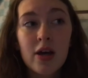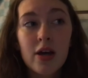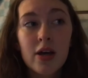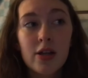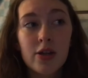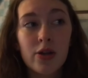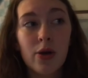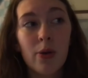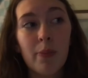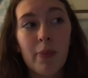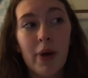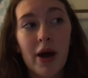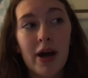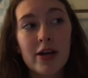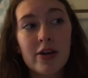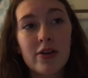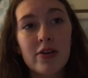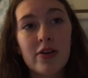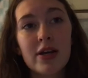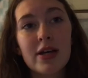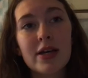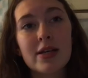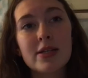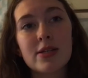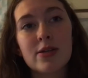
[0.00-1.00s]

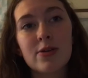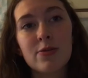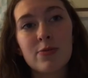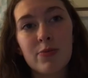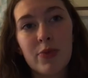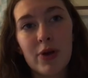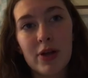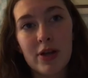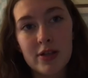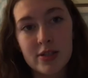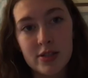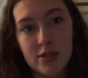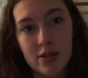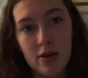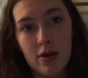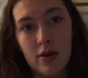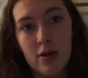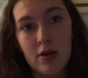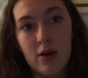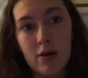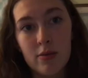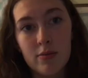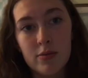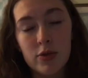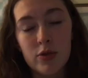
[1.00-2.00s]
Non-binary is an umbrella
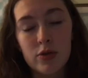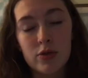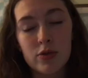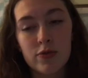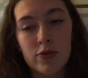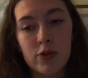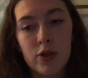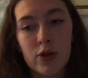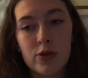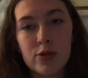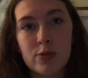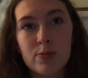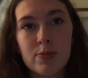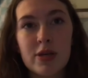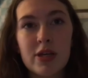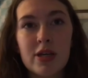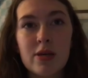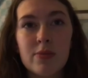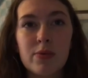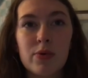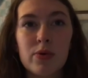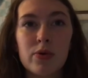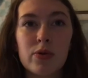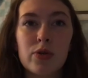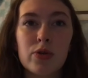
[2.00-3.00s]
term used for those
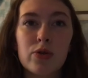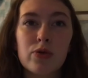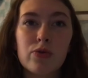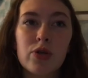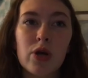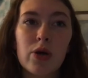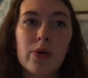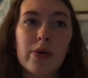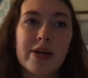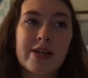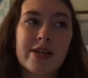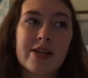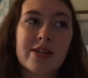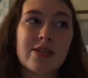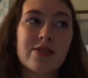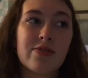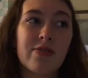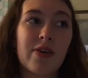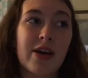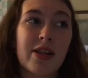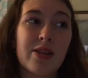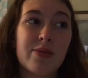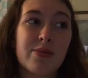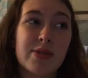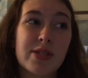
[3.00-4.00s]
people who don't
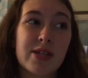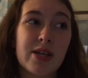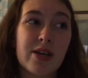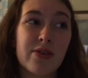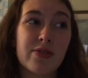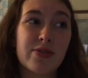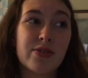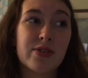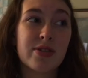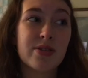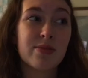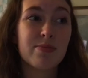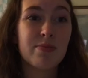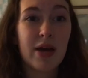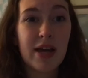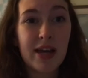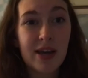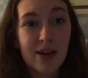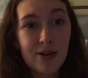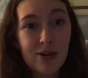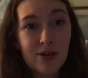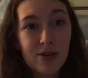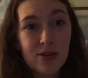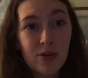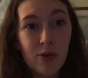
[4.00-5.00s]
identify themselves as
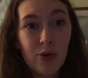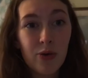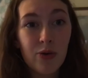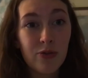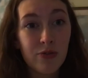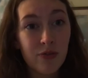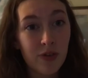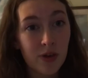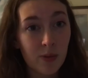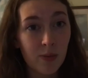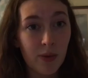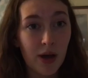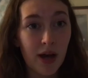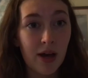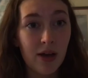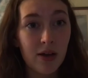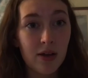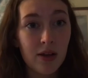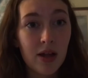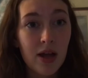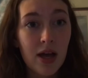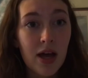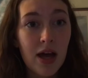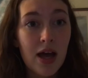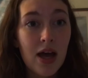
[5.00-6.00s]
male or female
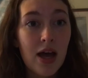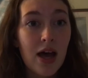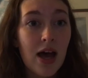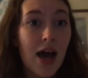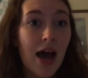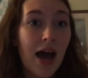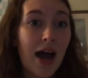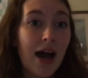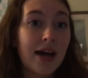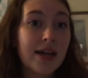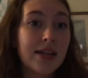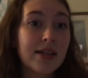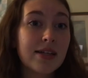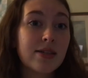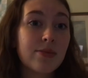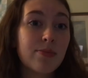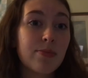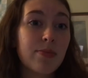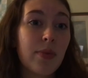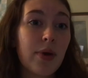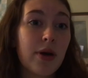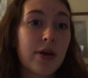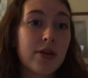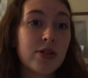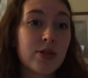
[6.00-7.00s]
and
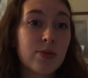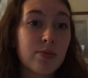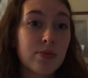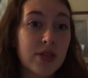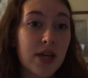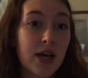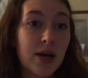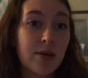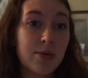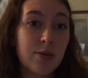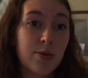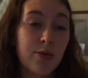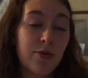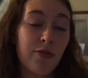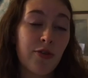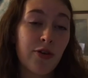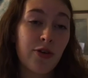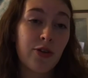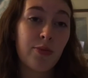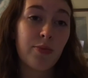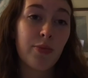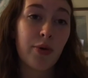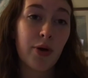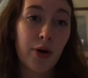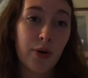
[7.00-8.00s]
sometimes prefer
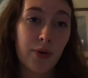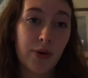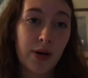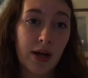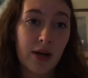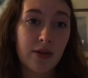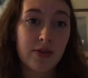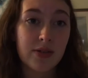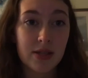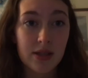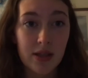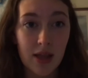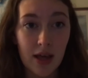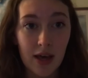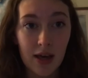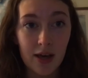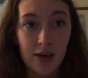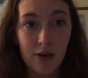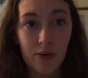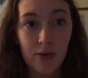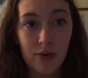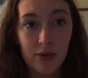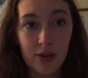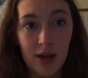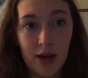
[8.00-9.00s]
the pronouns they
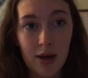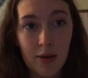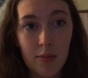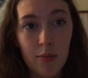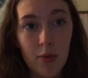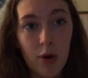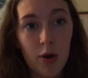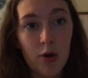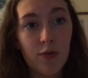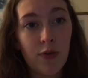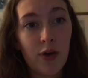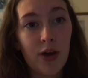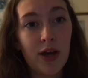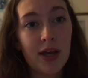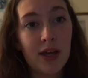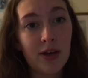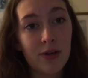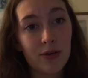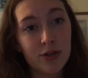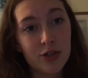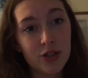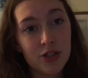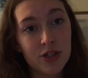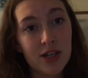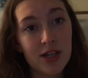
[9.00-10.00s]
or them over he
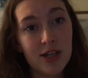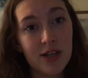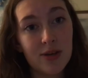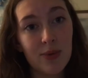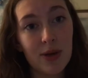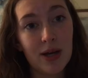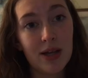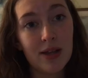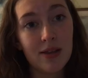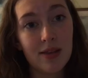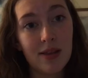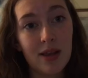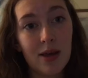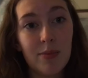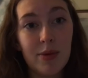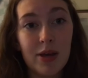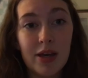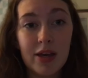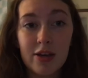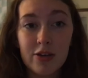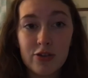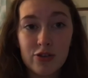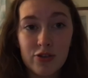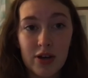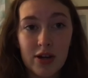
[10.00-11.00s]
or she when they're
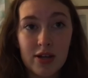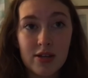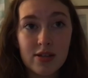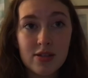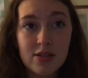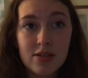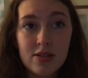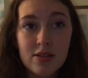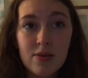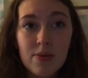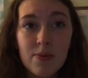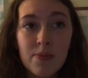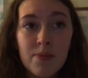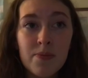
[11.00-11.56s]
being addressed.